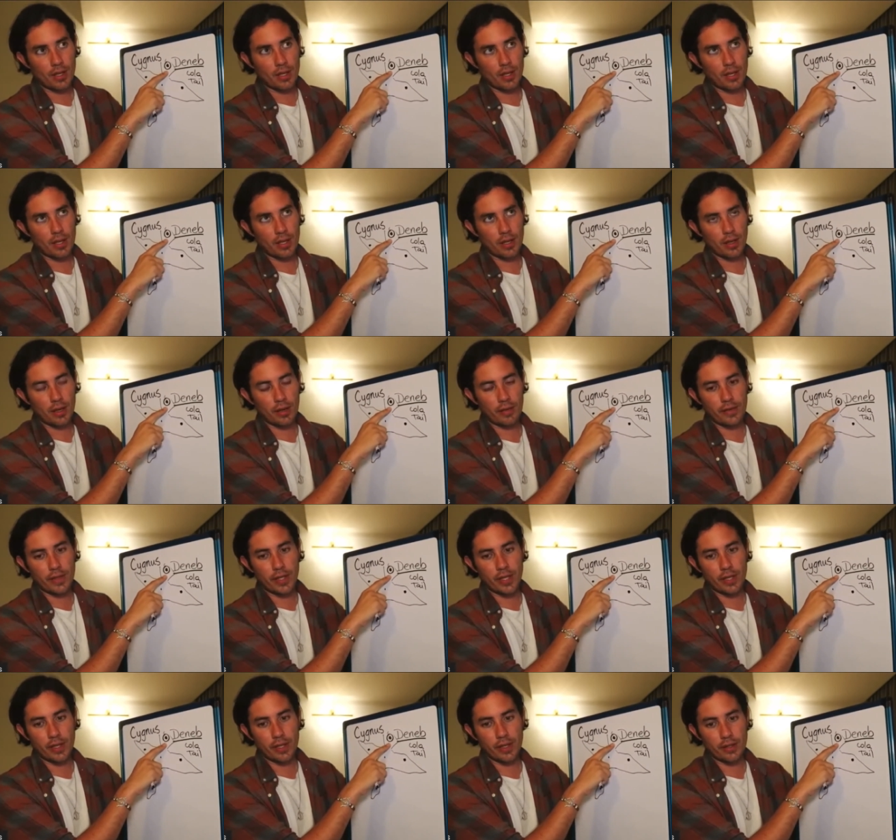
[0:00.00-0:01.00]
uh, of
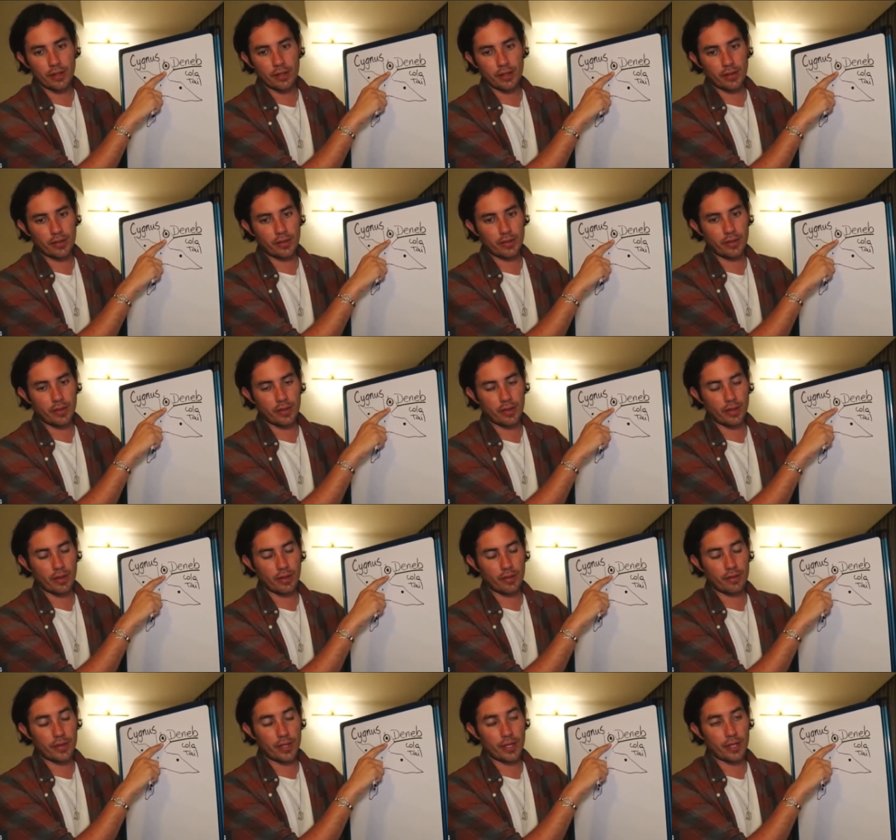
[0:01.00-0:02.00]
the
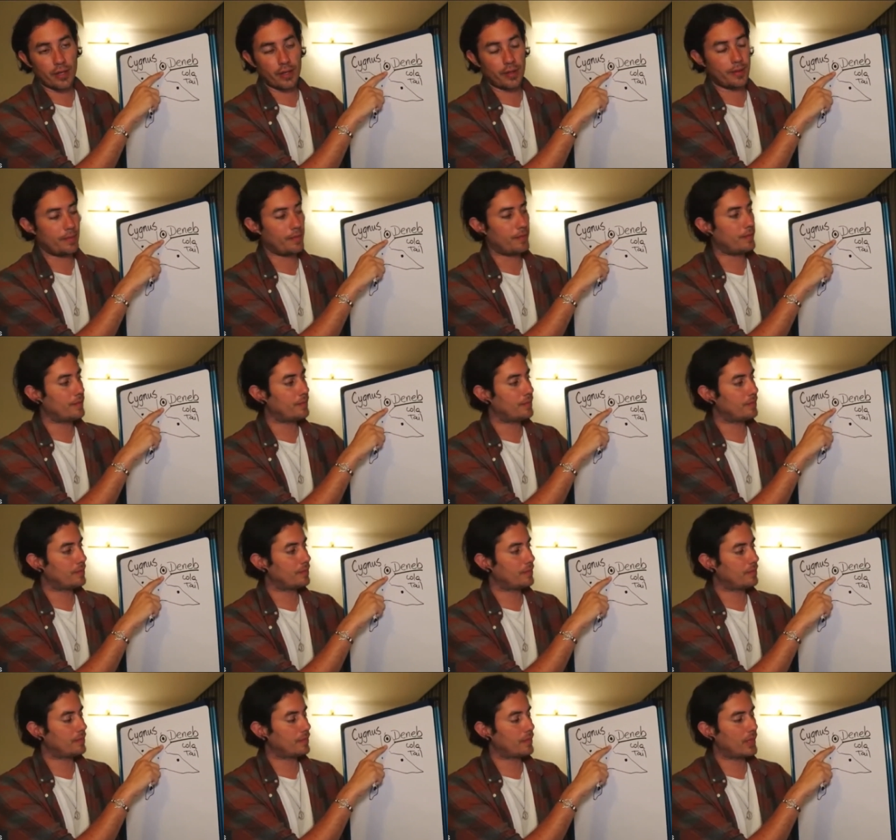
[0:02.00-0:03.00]
of the um,
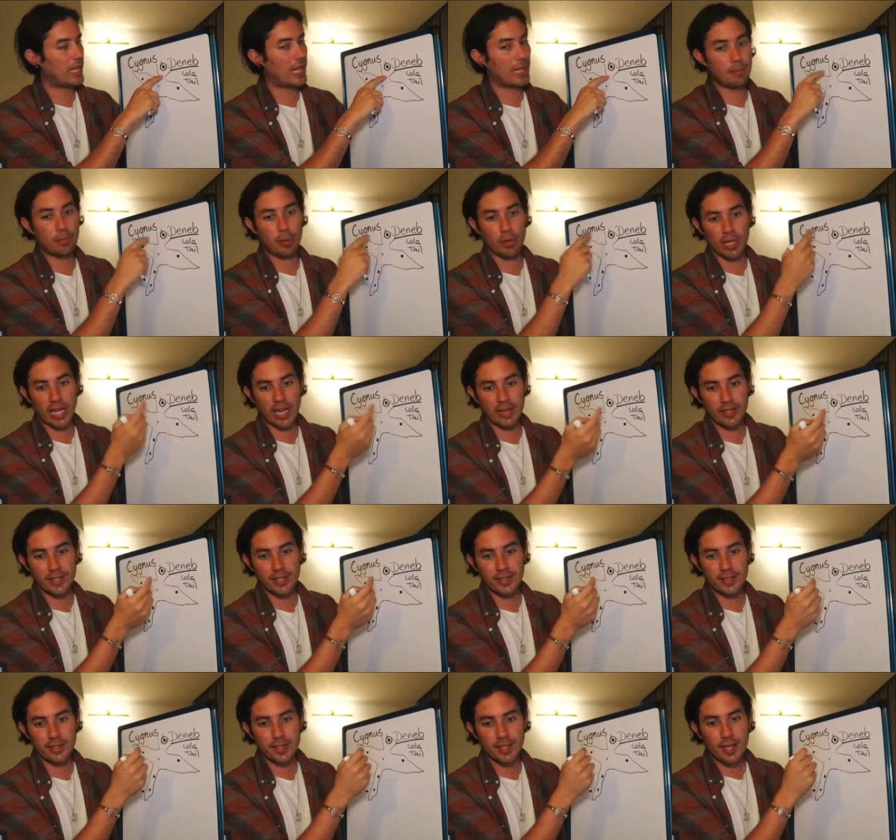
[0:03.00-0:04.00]
like
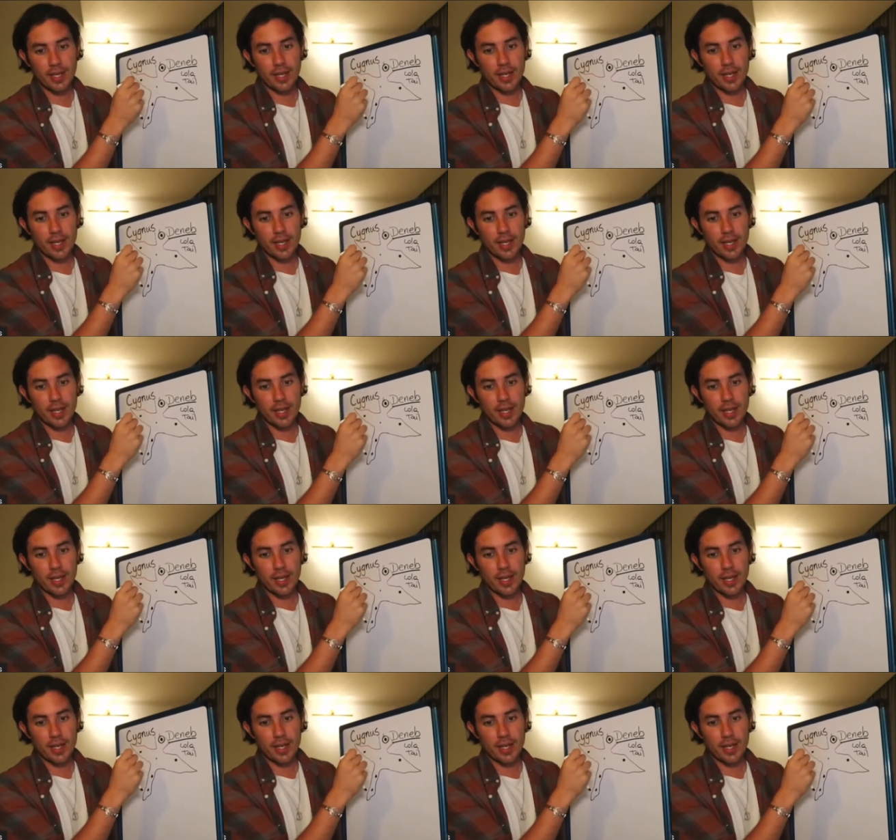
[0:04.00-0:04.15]
Polaris,